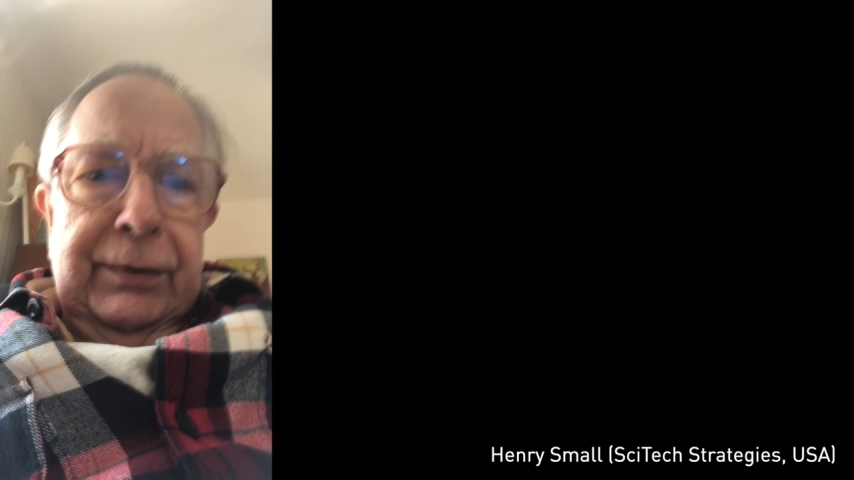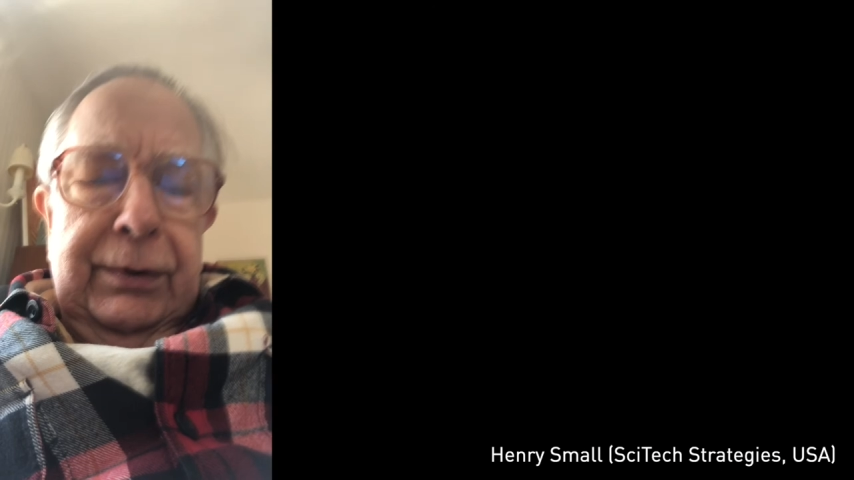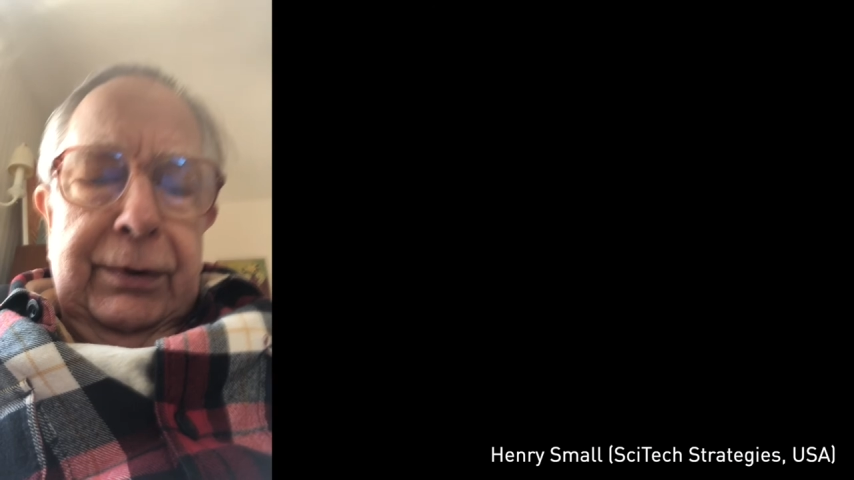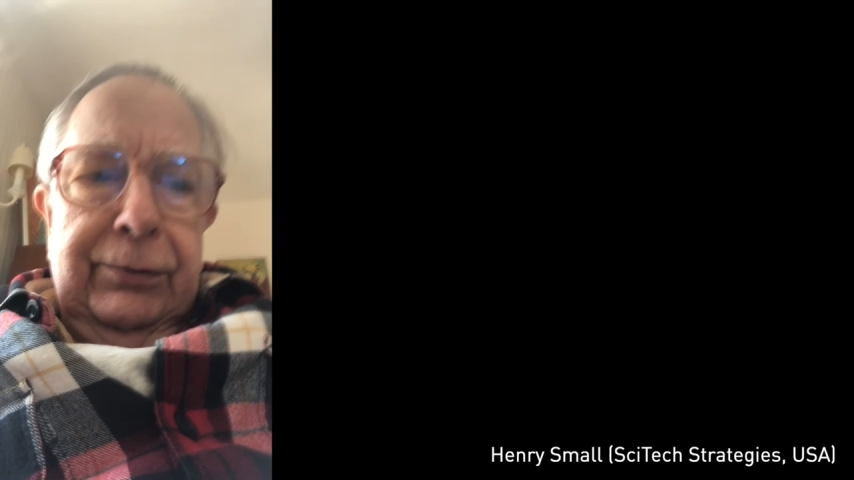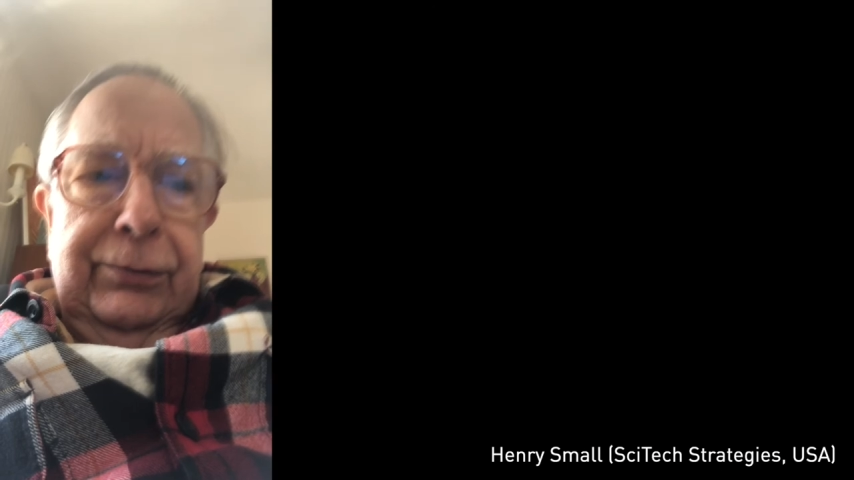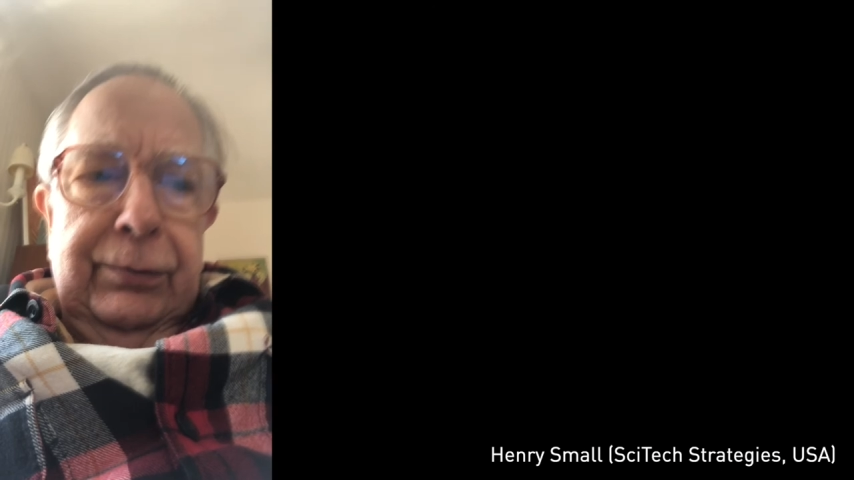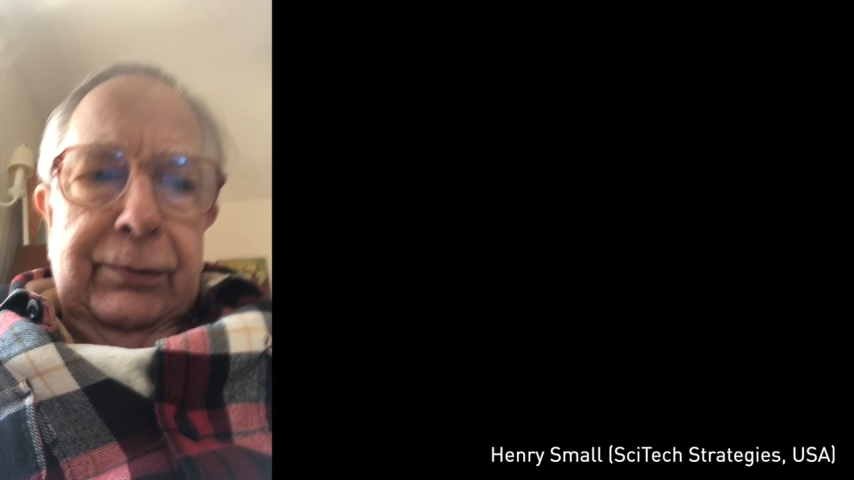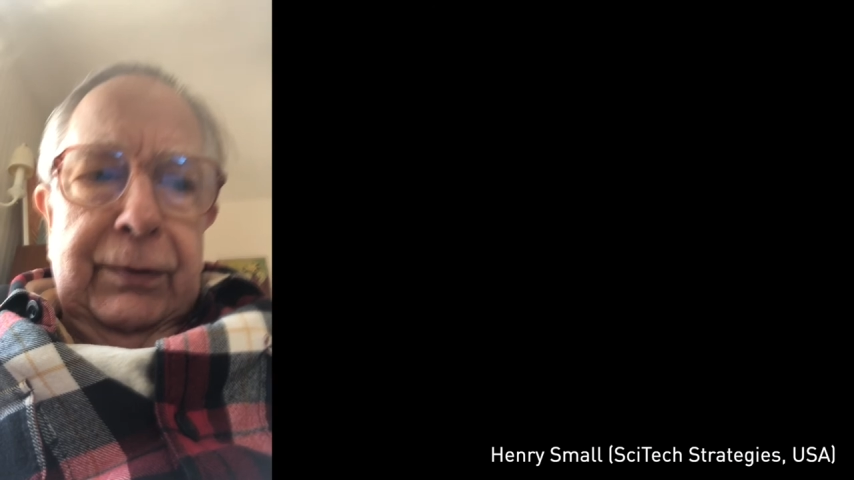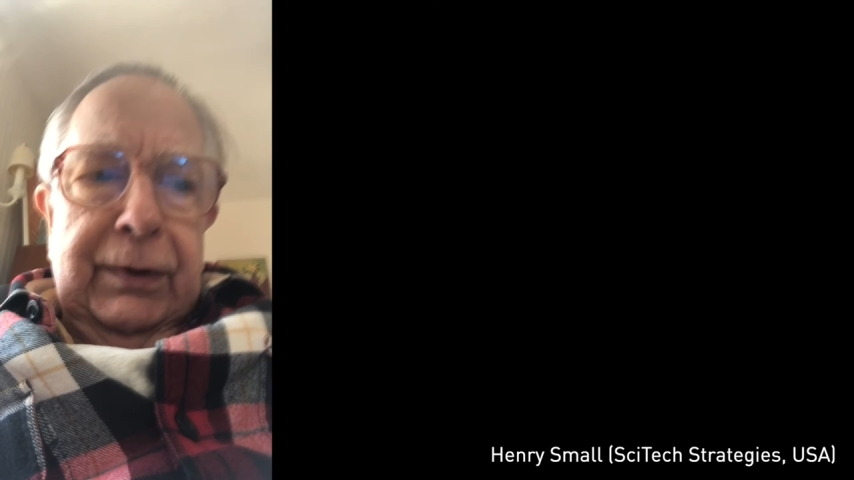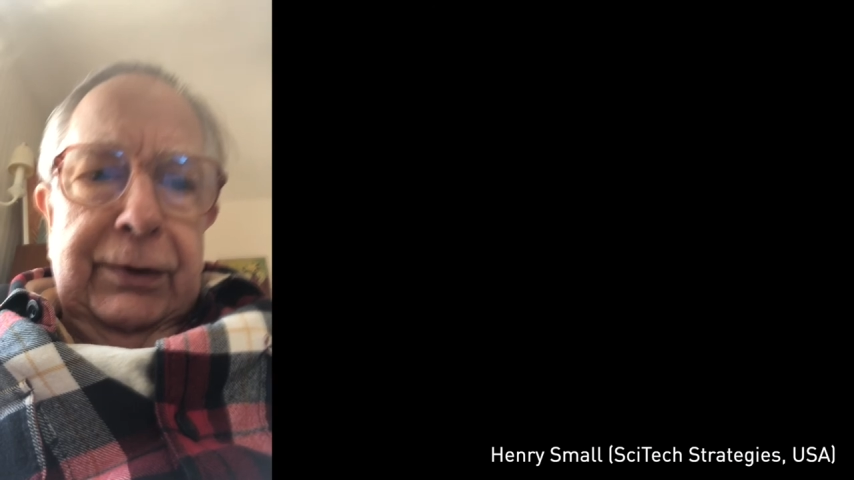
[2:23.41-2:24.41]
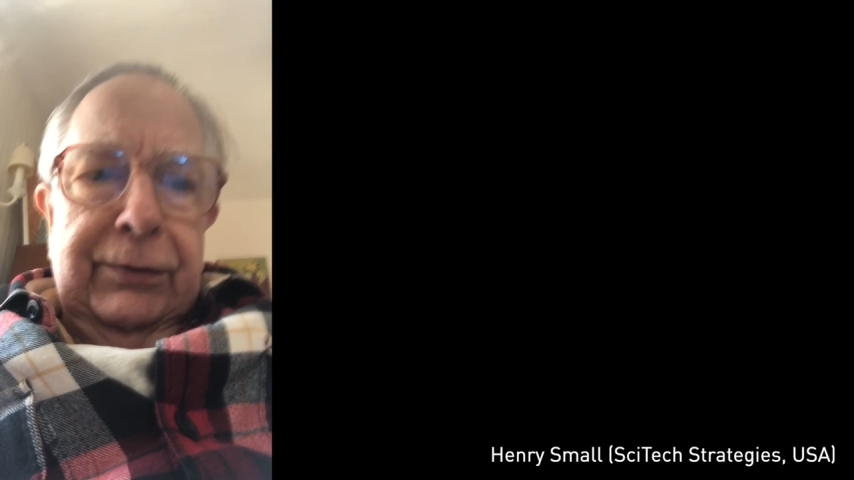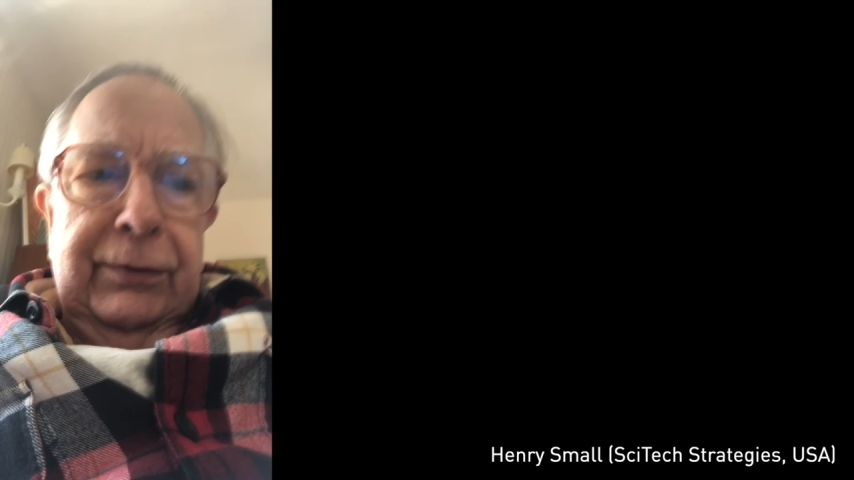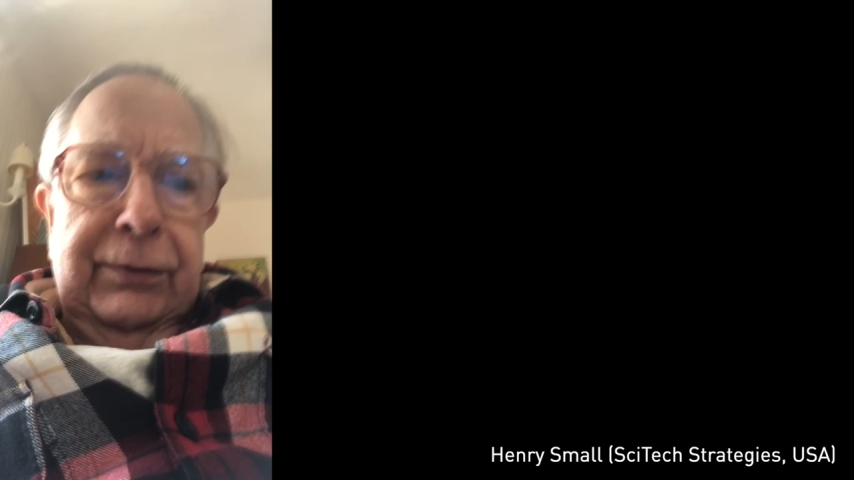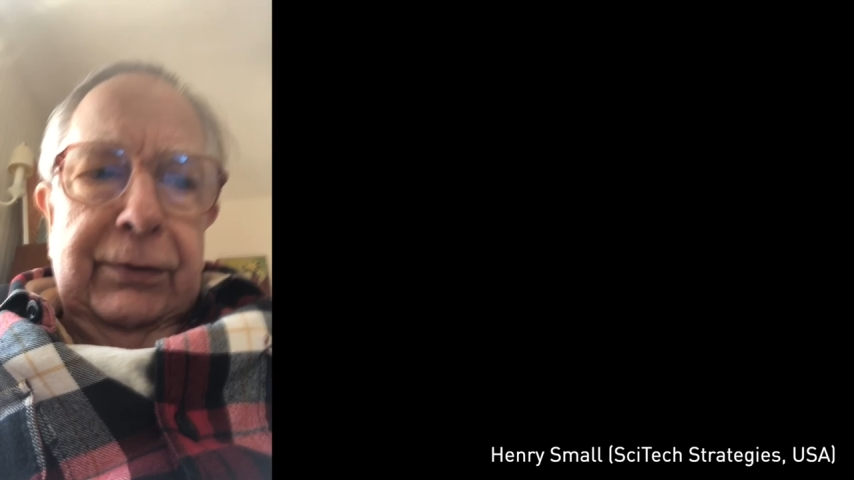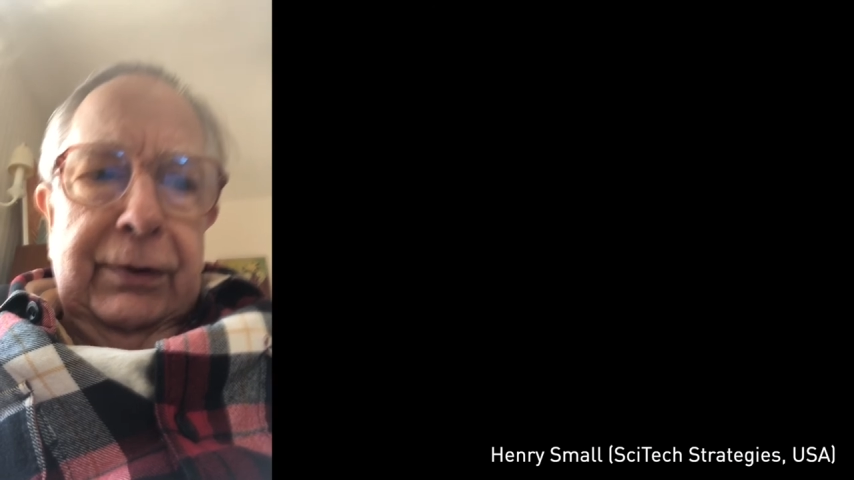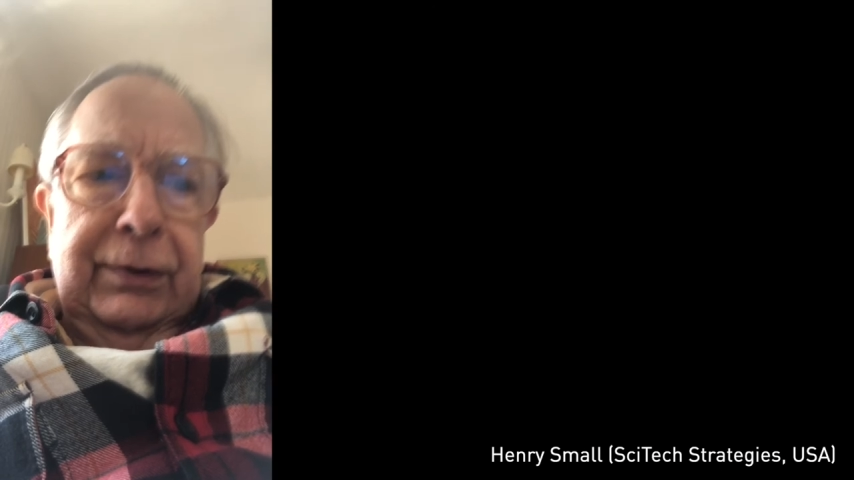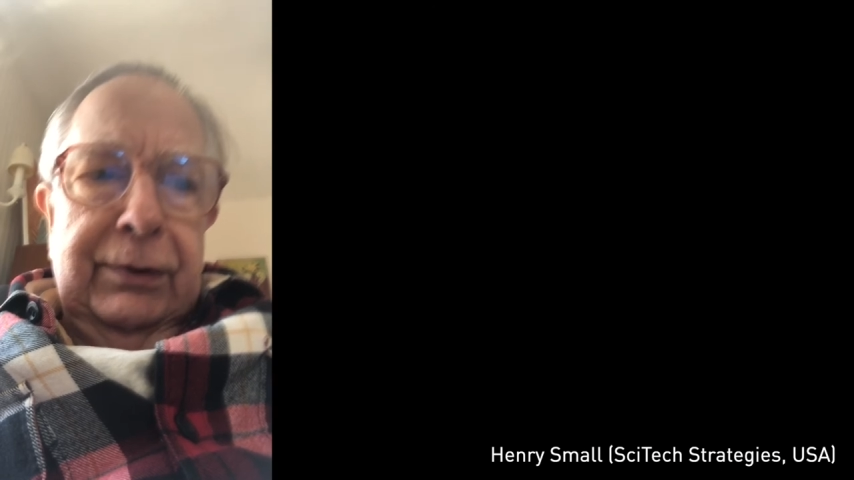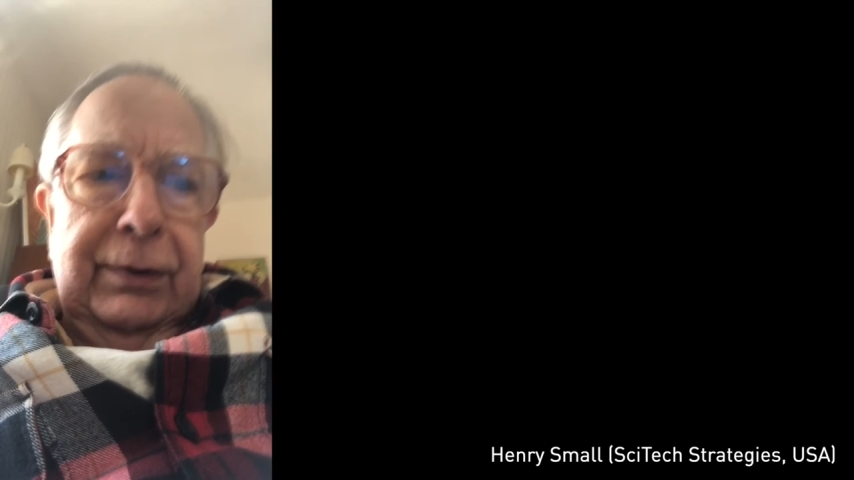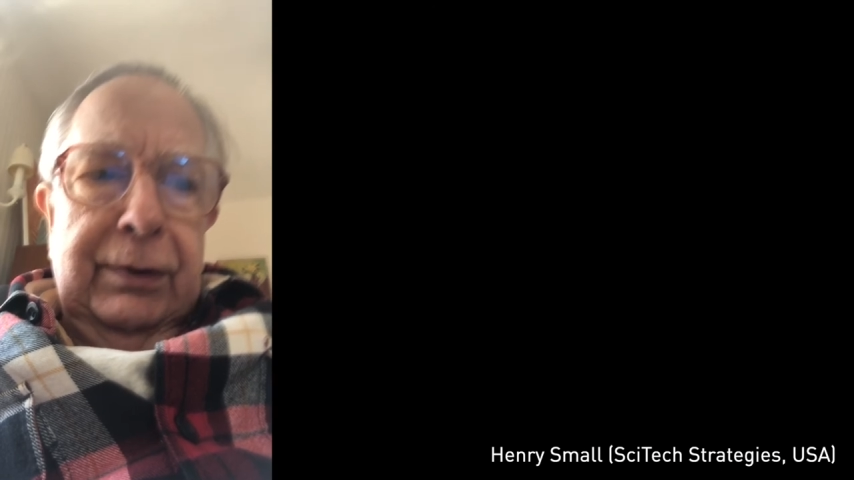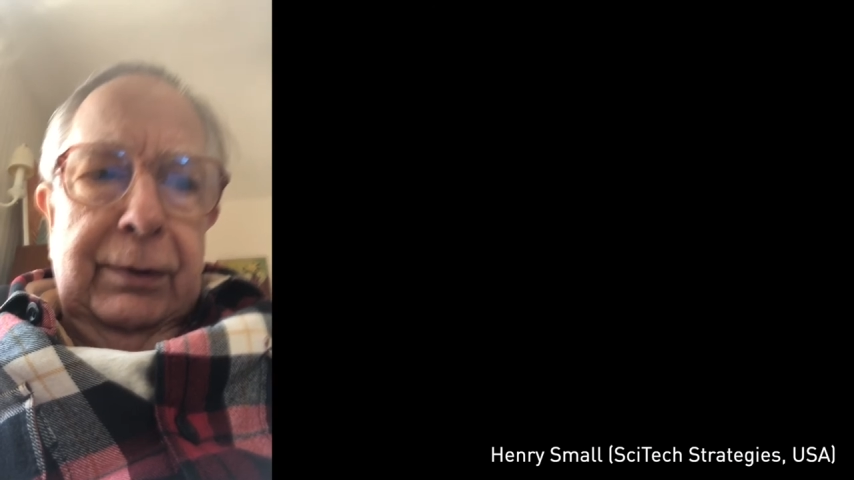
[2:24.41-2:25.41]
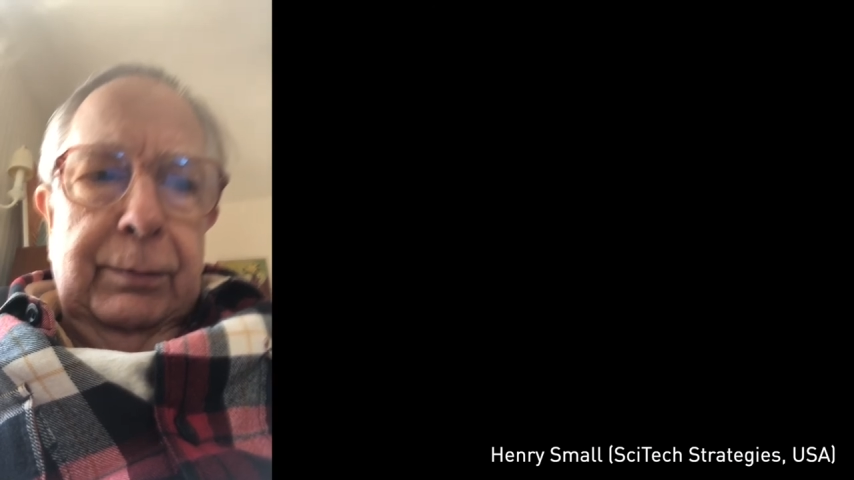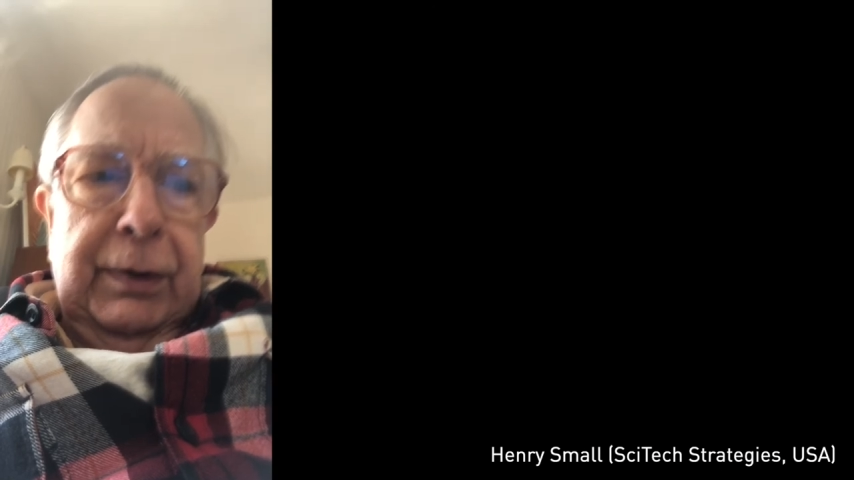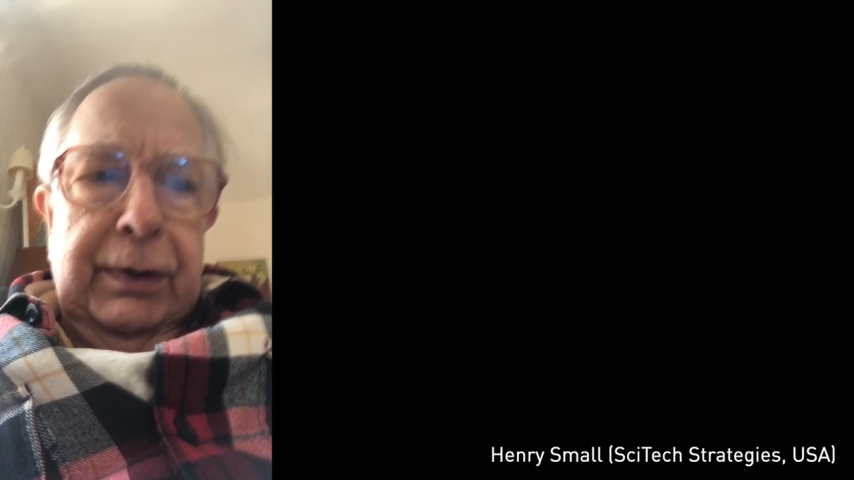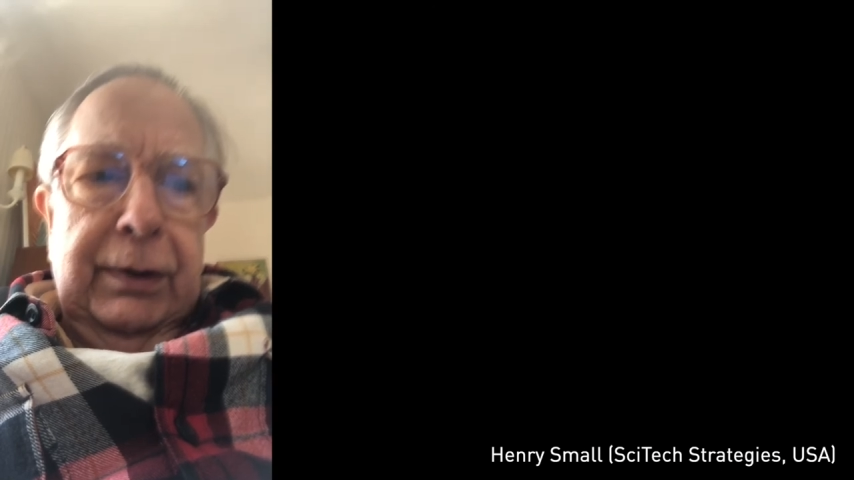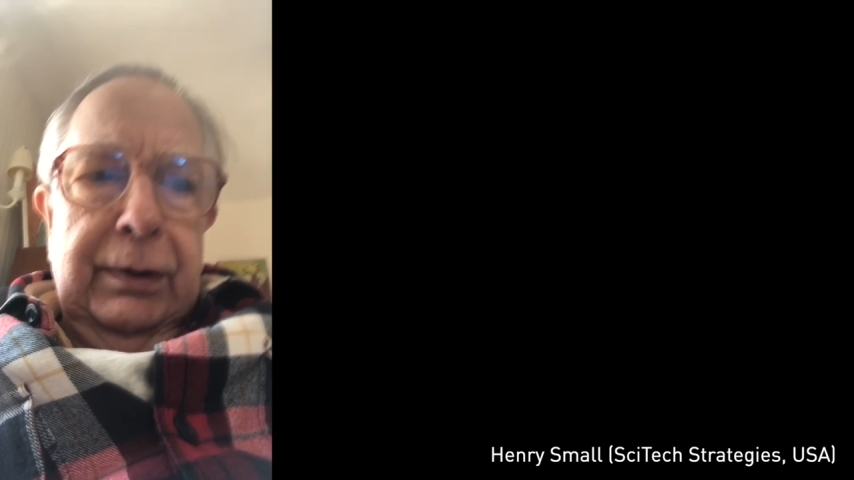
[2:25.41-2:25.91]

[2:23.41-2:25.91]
to the history and philosophy of science, I think, by